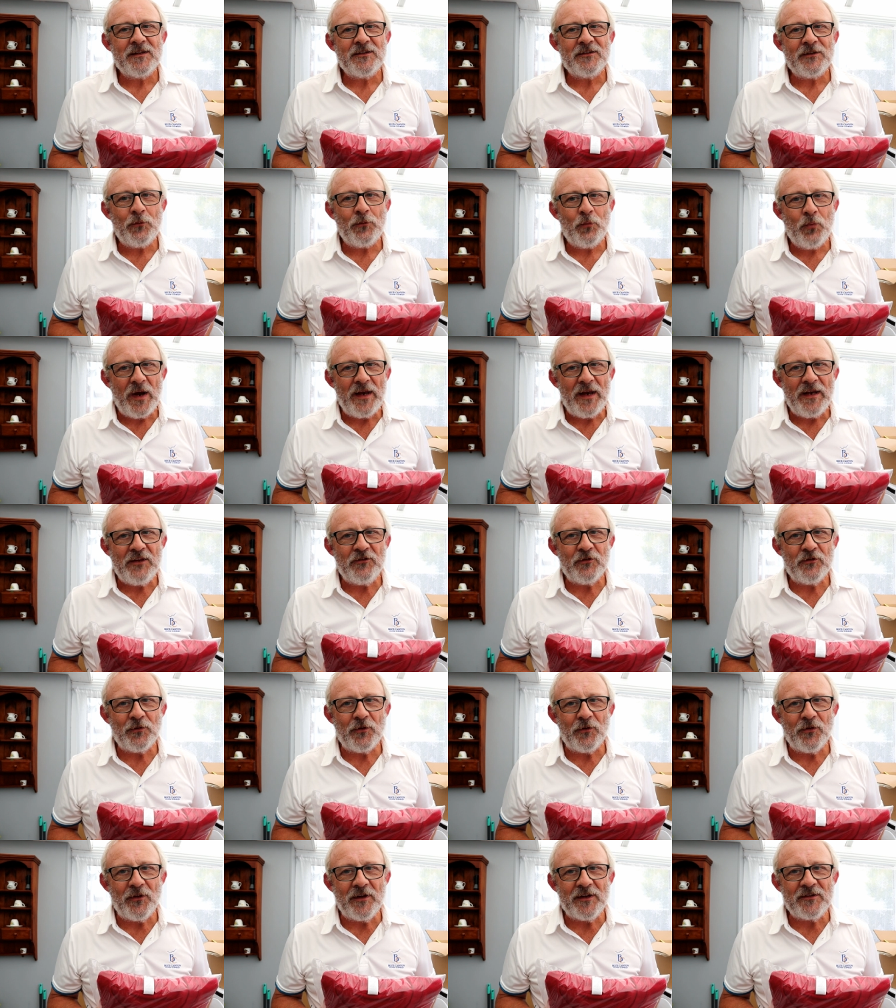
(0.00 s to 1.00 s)
So when is
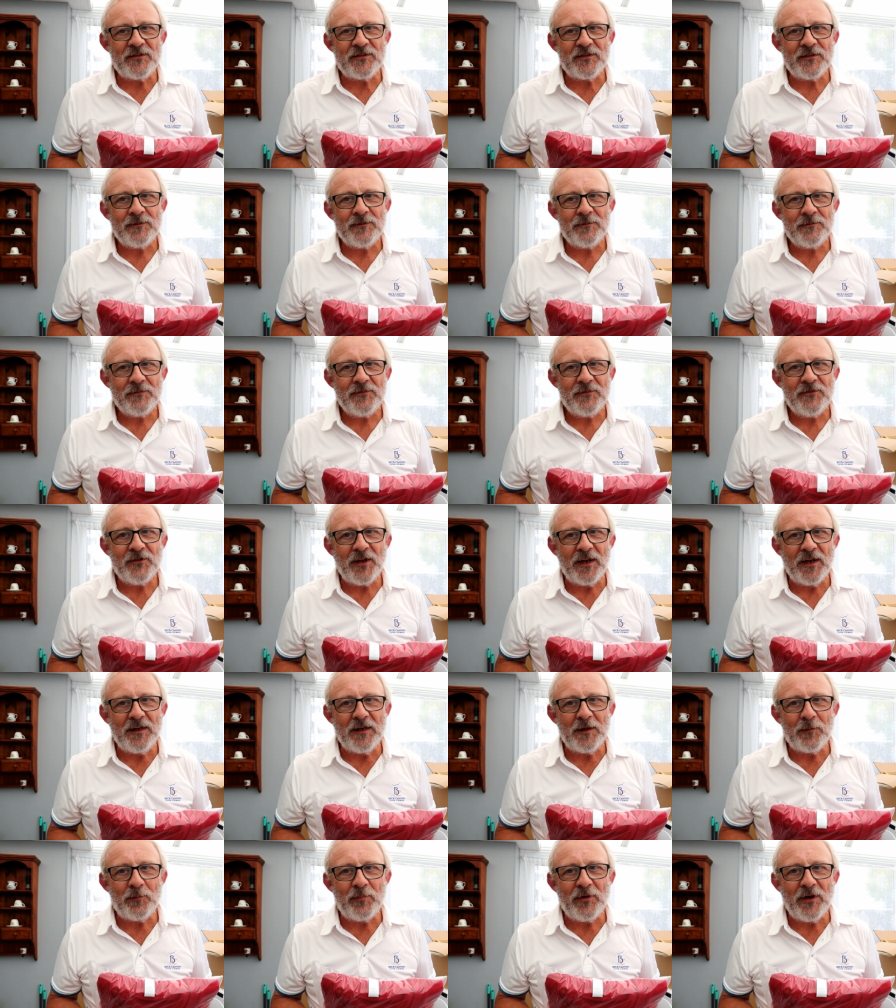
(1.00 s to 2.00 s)
all this
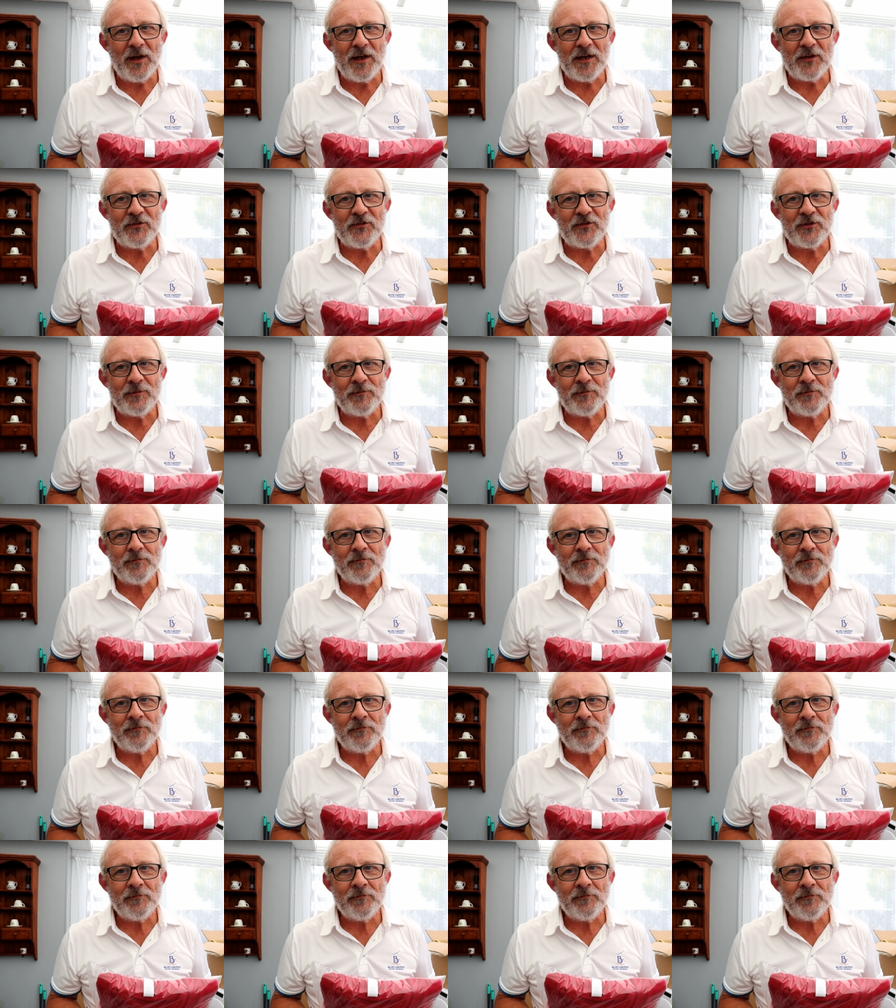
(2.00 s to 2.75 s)
taking place?